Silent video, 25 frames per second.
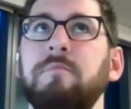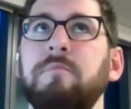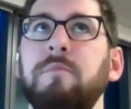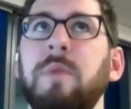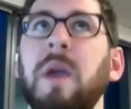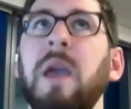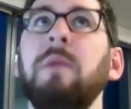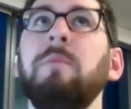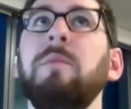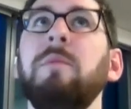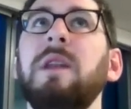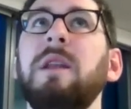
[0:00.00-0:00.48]

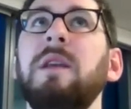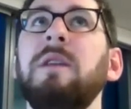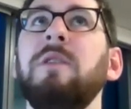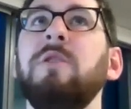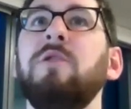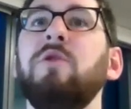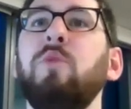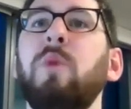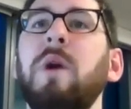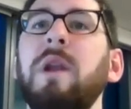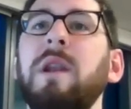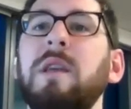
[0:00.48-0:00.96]
payment in
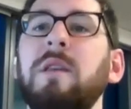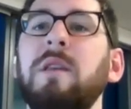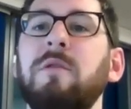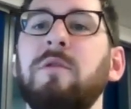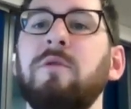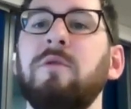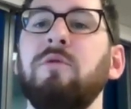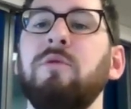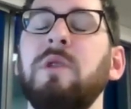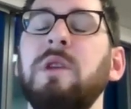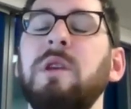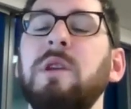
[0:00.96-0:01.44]

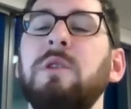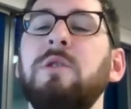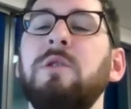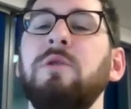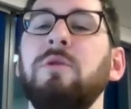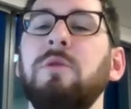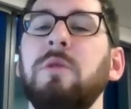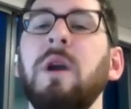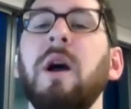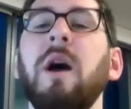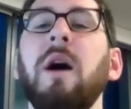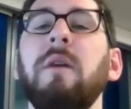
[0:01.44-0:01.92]
23
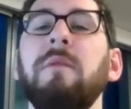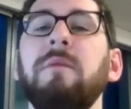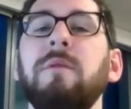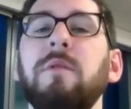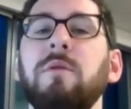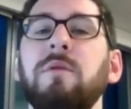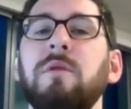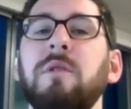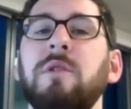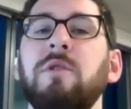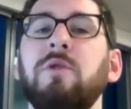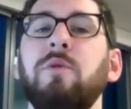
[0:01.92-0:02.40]
to cover
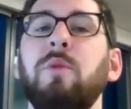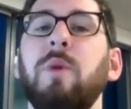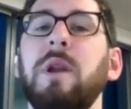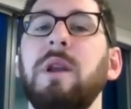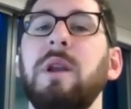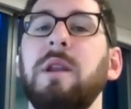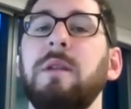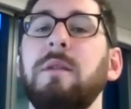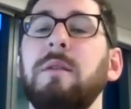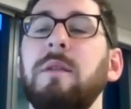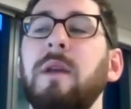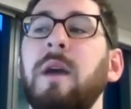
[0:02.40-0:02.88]
the
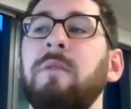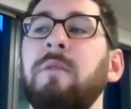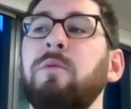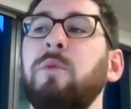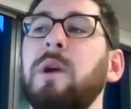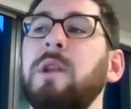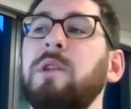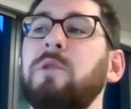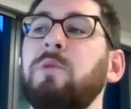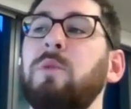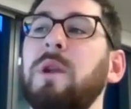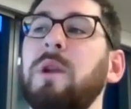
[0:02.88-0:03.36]

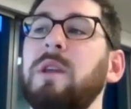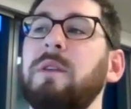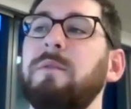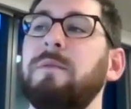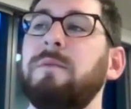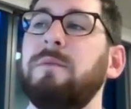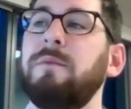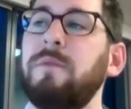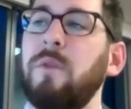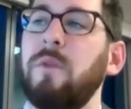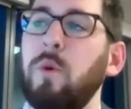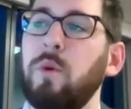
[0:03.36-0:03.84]

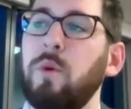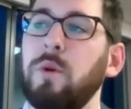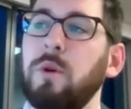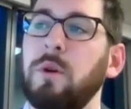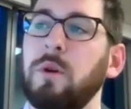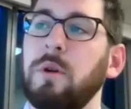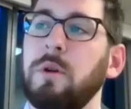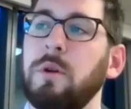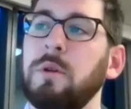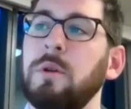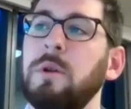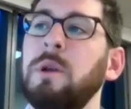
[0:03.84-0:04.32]

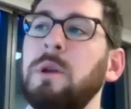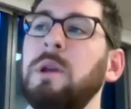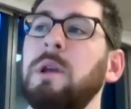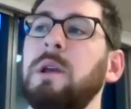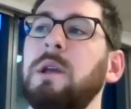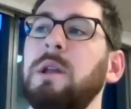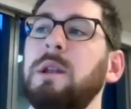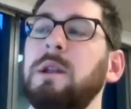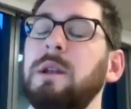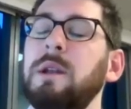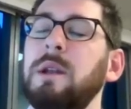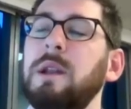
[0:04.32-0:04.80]
FY2024
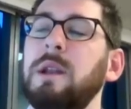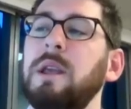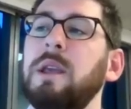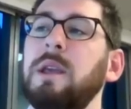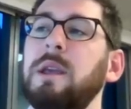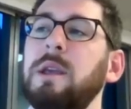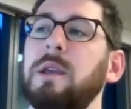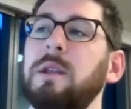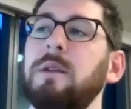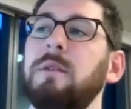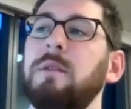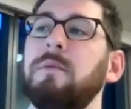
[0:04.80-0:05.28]

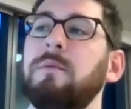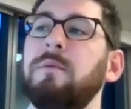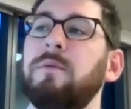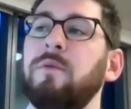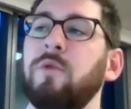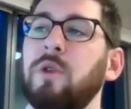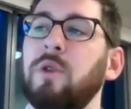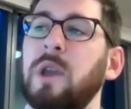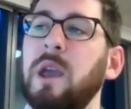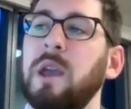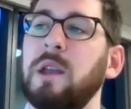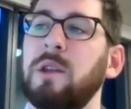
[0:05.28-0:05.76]
need
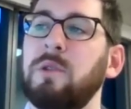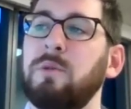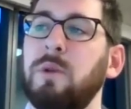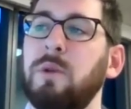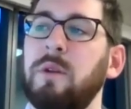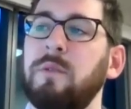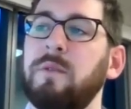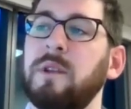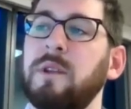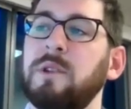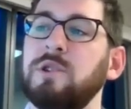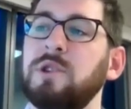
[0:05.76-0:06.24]
for
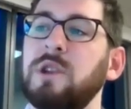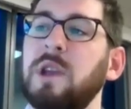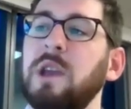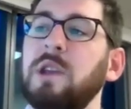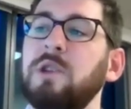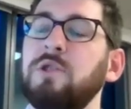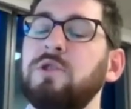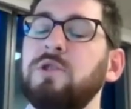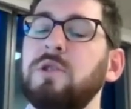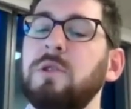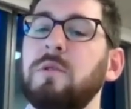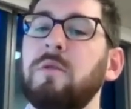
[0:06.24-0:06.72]
K-12
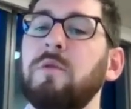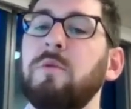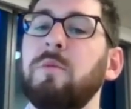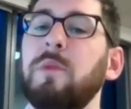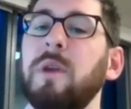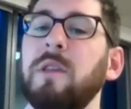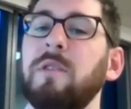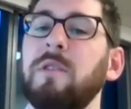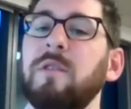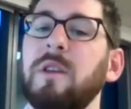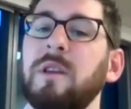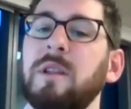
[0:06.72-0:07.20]
education. So
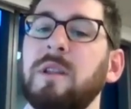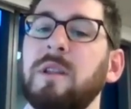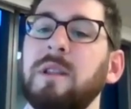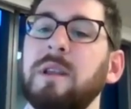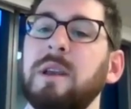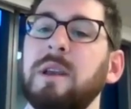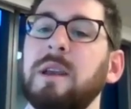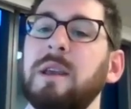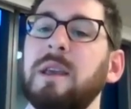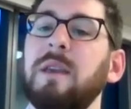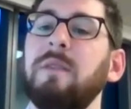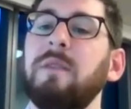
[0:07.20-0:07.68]

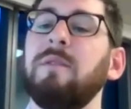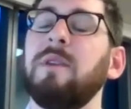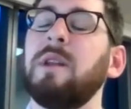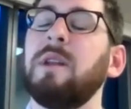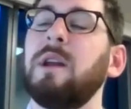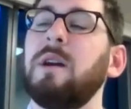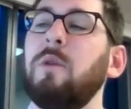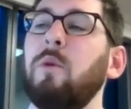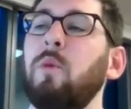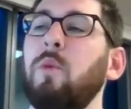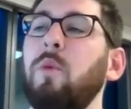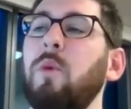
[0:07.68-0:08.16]
basically giving
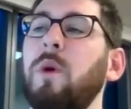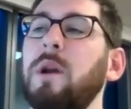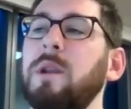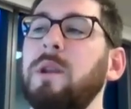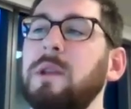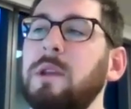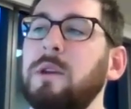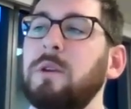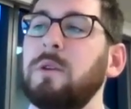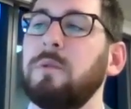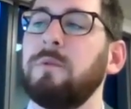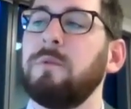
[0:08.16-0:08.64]
1
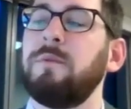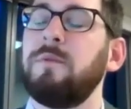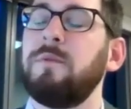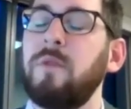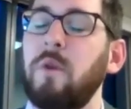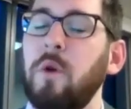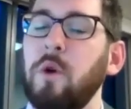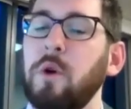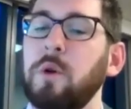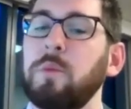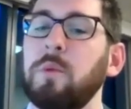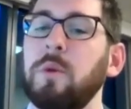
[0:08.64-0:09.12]
year
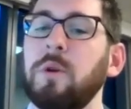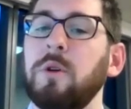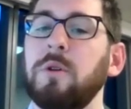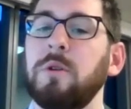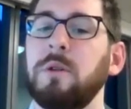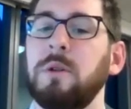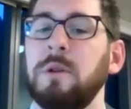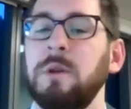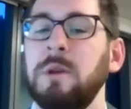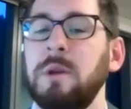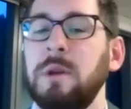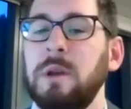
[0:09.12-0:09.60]

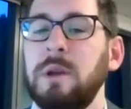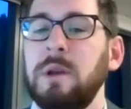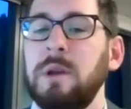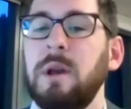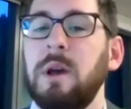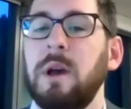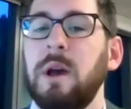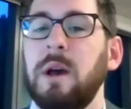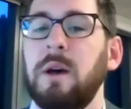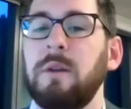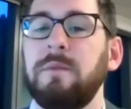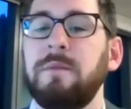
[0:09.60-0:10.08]
forward
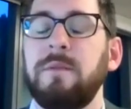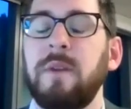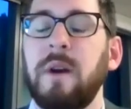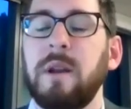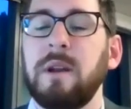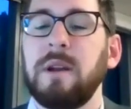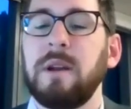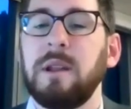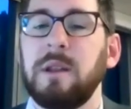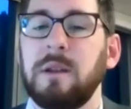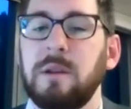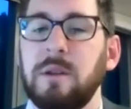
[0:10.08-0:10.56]
of
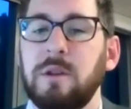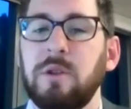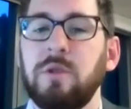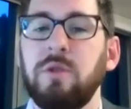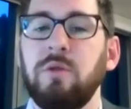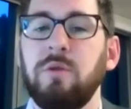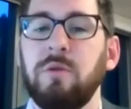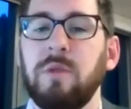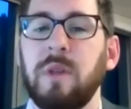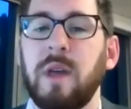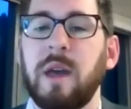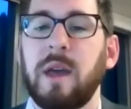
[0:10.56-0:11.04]
funding
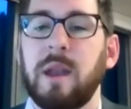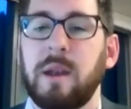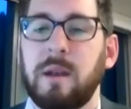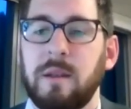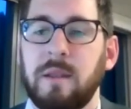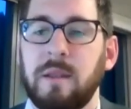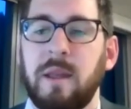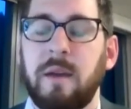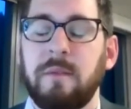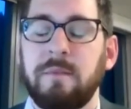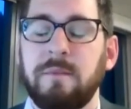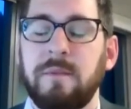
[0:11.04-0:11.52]
to
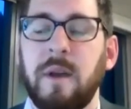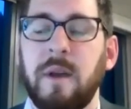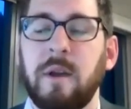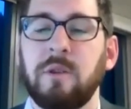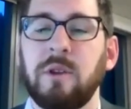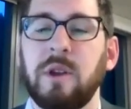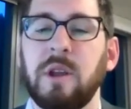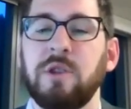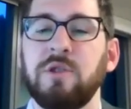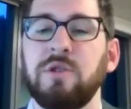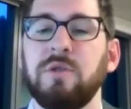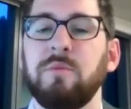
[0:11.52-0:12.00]
that
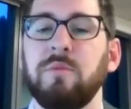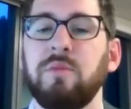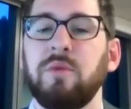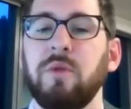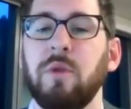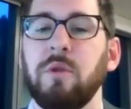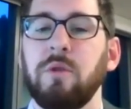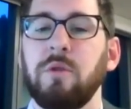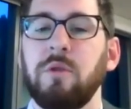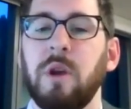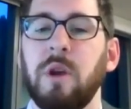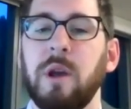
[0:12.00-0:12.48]
foundation
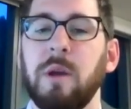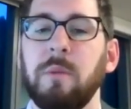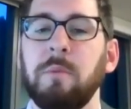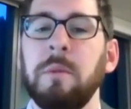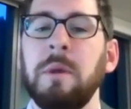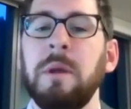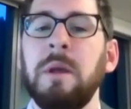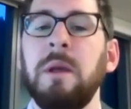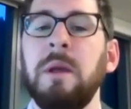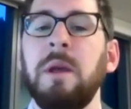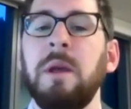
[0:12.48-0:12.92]
program.